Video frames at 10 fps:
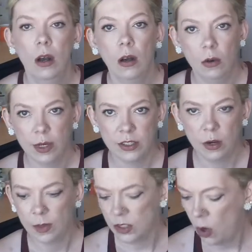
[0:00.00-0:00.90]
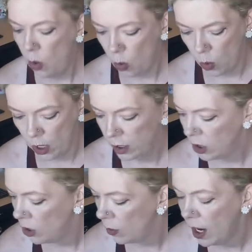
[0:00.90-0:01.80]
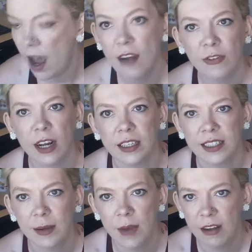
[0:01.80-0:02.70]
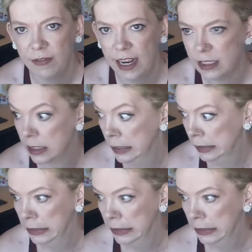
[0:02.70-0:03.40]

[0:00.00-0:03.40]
Always, oh, you know what? I forgot to set my face.